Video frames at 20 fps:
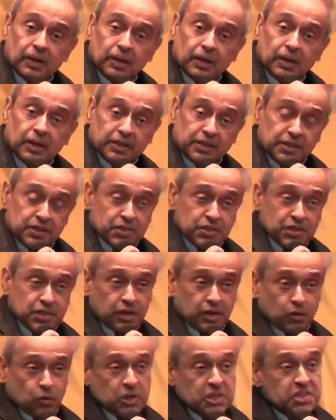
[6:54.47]
It is
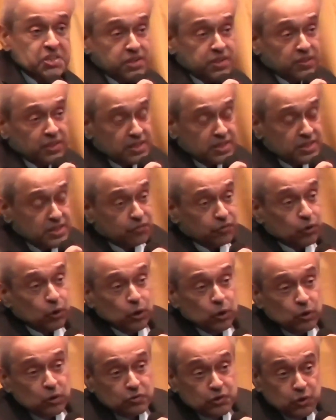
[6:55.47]
a question that has
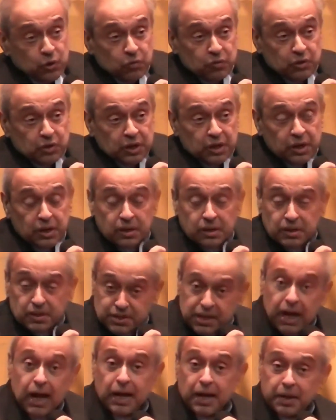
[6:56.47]
evolved over
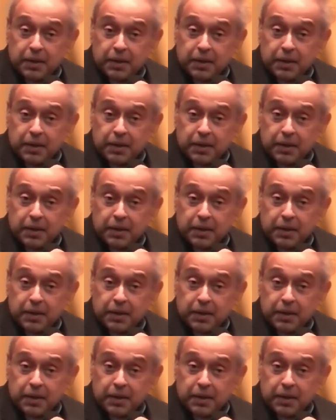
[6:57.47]
time.